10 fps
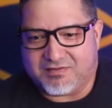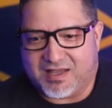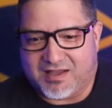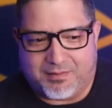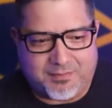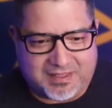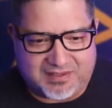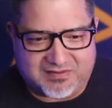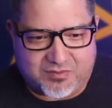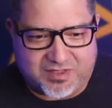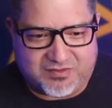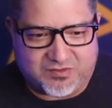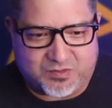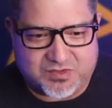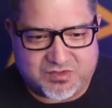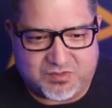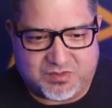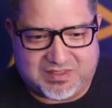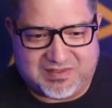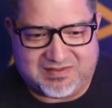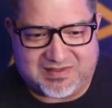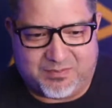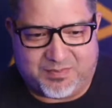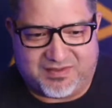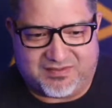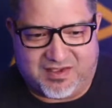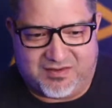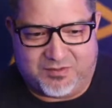let's go ahead and switch to the side-by-side